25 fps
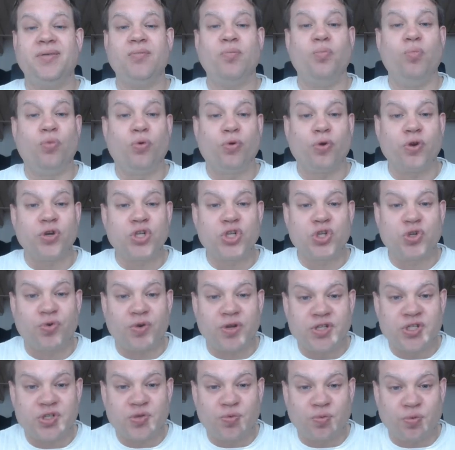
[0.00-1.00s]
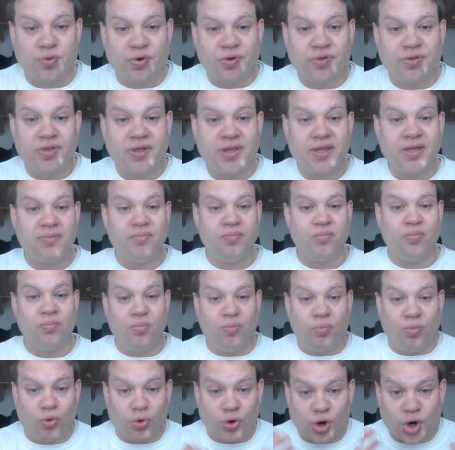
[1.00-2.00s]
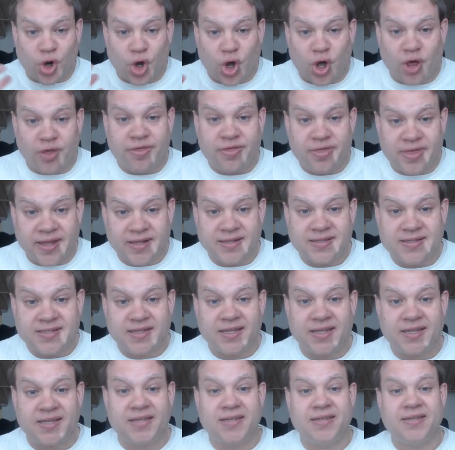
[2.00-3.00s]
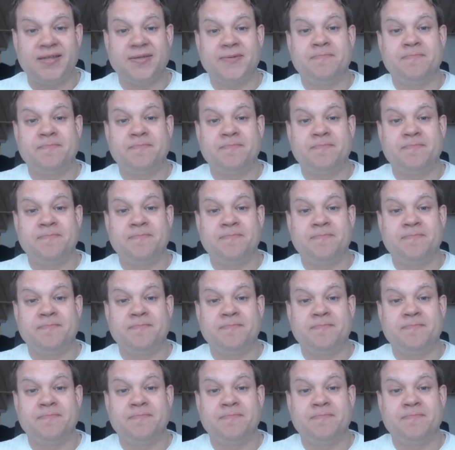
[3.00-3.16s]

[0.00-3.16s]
more trustworthy, more authentic